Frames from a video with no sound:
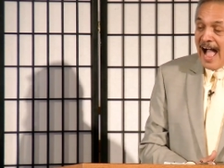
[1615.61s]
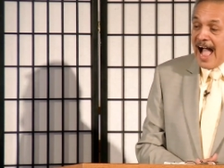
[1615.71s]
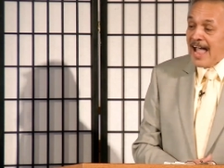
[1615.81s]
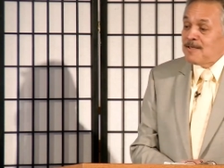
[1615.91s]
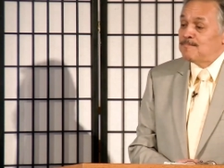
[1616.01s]

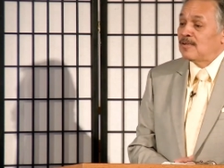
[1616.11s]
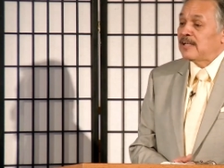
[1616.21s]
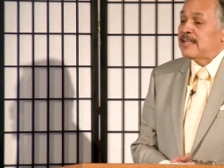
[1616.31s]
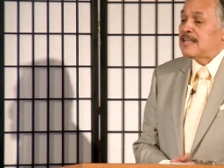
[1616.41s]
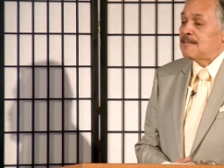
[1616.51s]
I
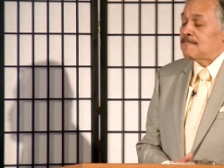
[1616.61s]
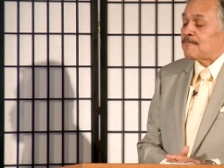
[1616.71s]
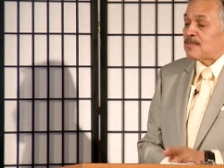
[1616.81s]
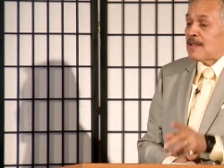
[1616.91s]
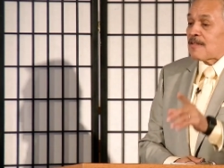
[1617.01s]

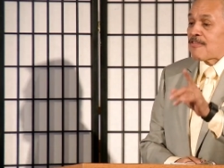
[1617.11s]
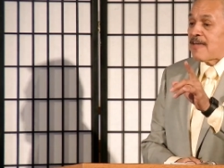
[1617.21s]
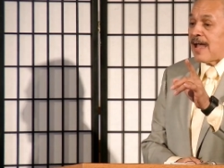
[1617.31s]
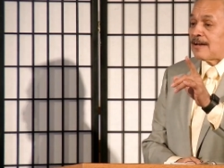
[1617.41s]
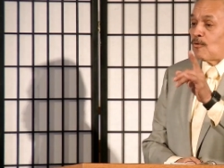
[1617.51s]
believe
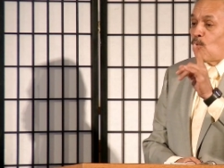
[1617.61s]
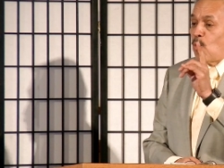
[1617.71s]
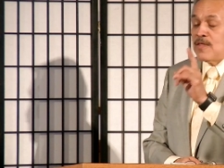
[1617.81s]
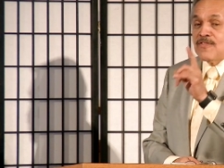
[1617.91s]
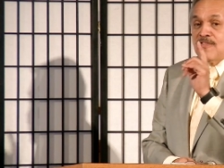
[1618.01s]
that
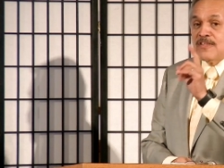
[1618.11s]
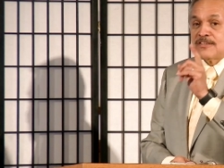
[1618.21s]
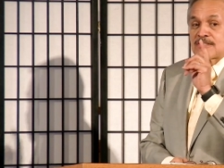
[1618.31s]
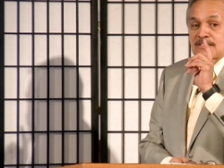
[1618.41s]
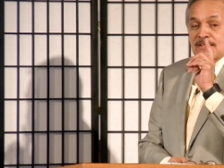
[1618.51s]
when
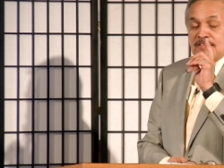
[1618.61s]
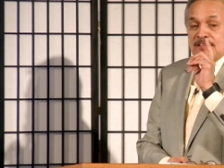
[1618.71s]
this